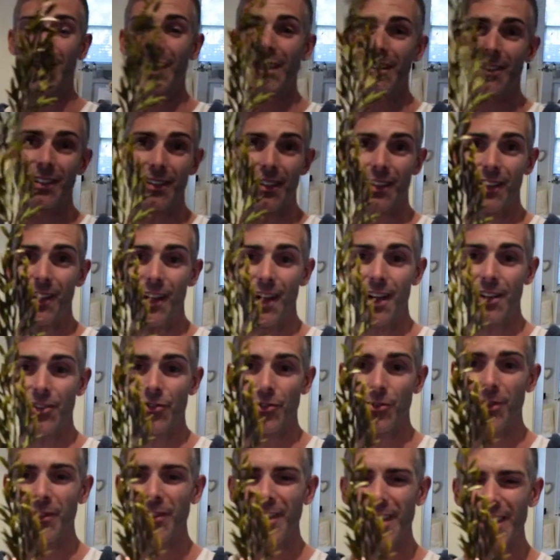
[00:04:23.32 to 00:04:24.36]
into the
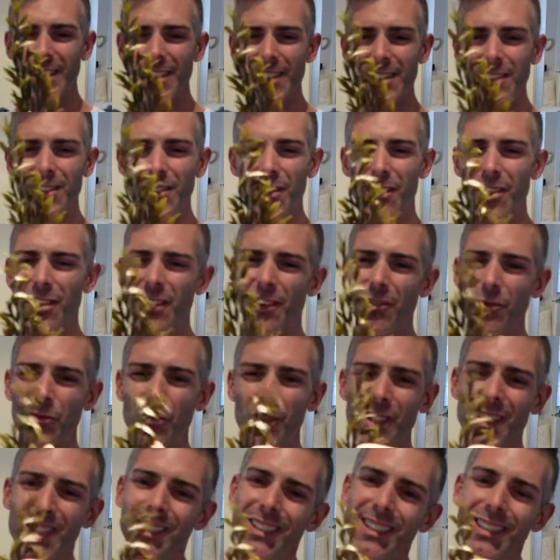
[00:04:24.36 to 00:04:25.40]
classroom. I found this and I thought,
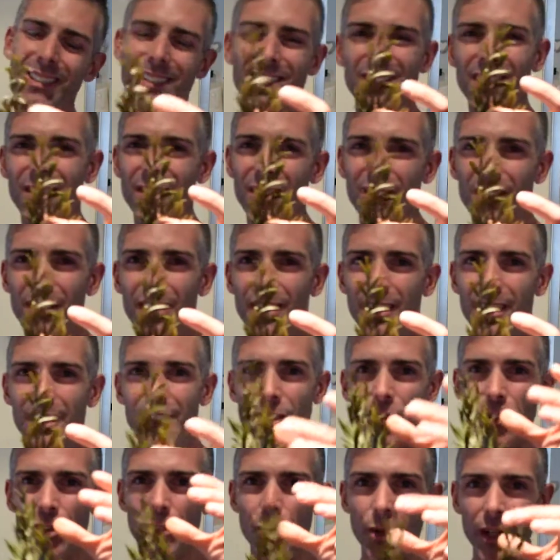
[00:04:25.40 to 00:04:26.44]
well, it's a
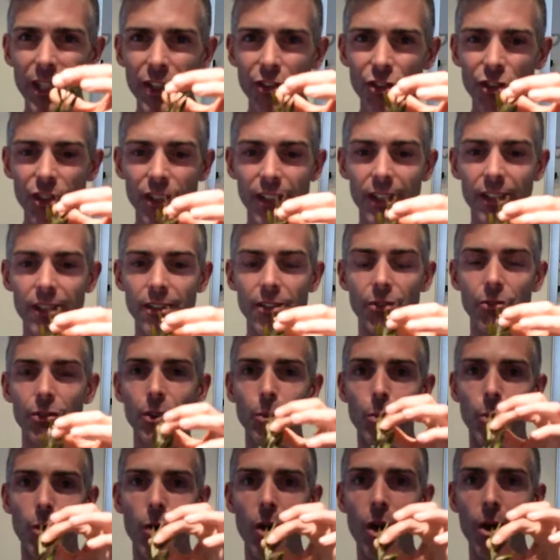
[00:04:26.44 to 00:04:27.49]
good question, and it's a real
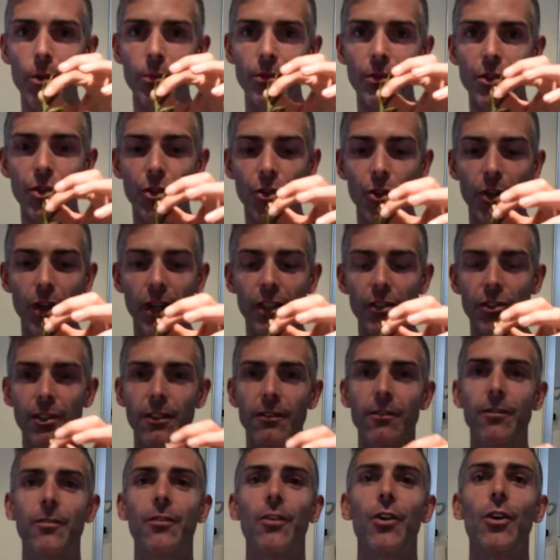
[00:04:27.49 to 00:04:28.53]
prompt to actually
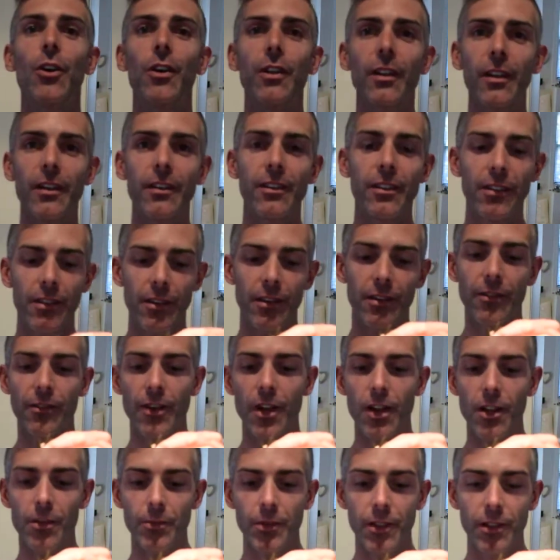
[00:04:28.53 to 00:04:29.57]
further the
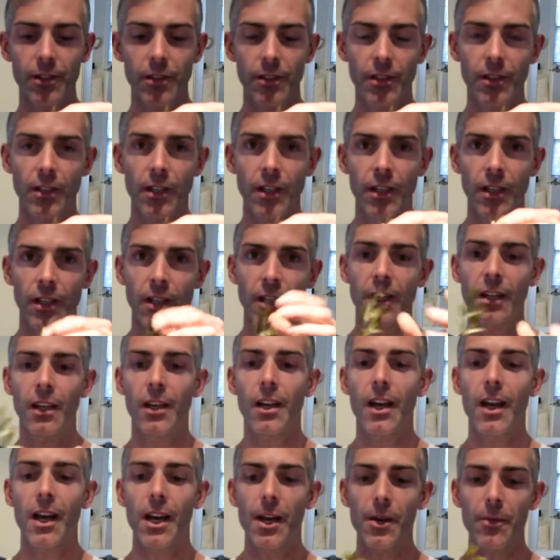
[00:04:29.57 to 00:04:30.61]
development,
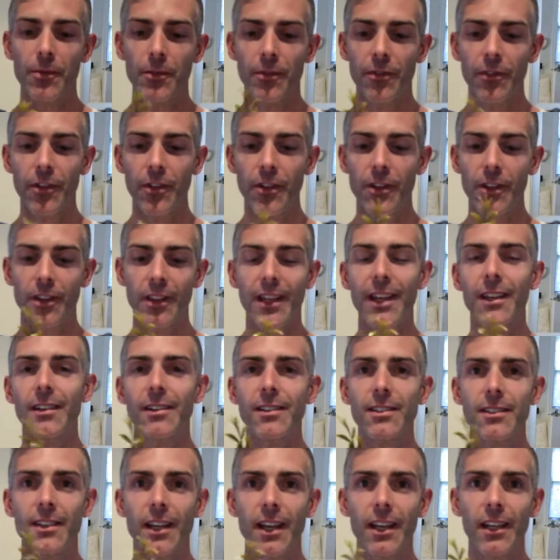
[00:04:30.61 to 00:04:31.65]
further the
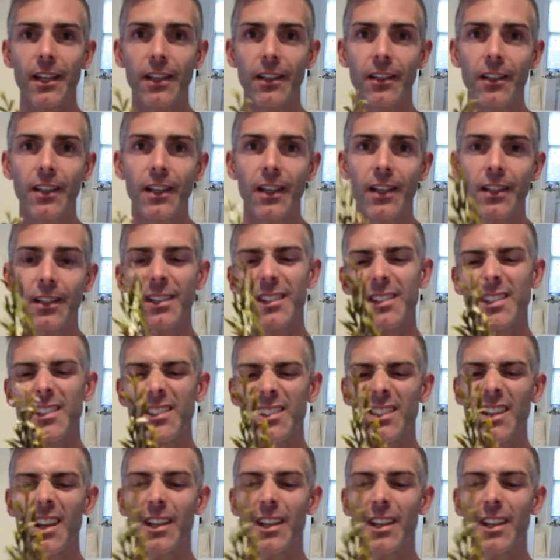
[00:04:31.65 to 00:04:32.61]
understanding. This is